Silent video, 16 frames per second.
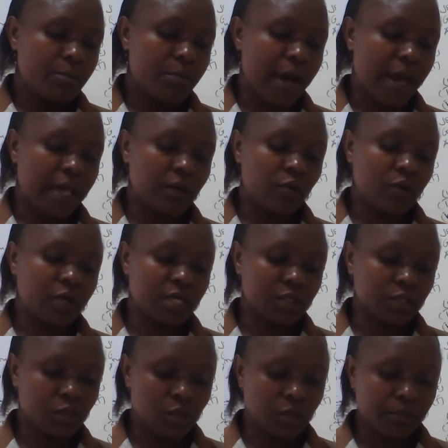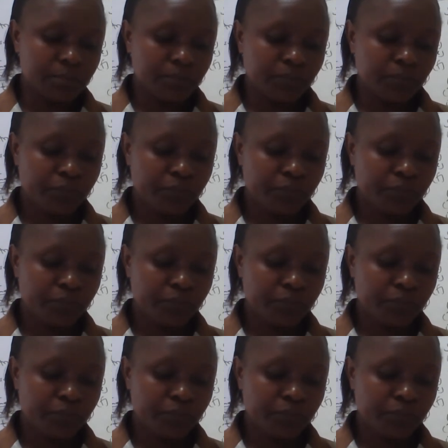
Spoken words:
by location,